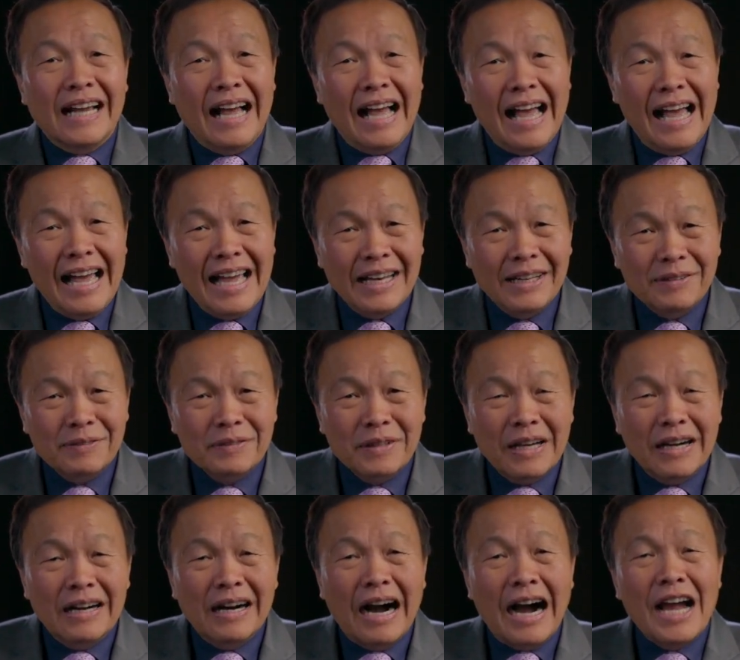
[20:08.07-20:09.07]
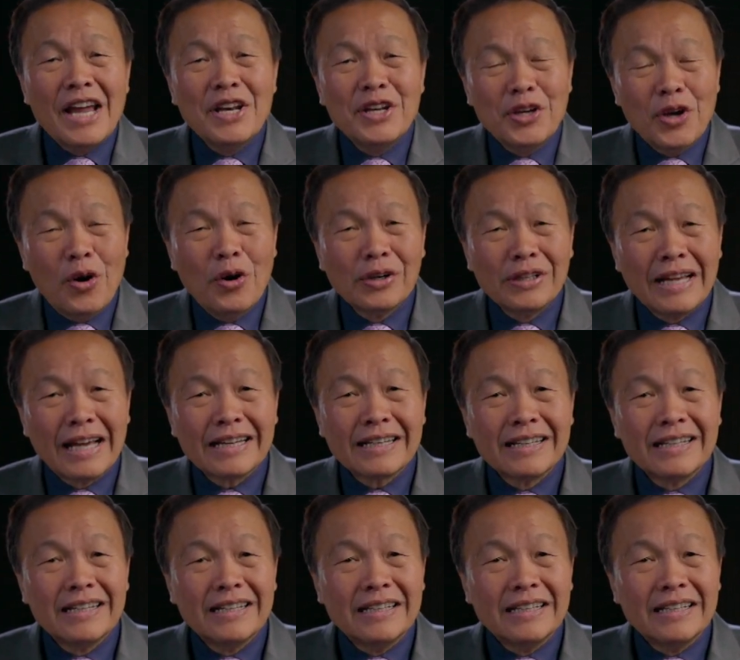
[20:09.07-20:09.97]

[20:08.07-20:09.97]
And I know that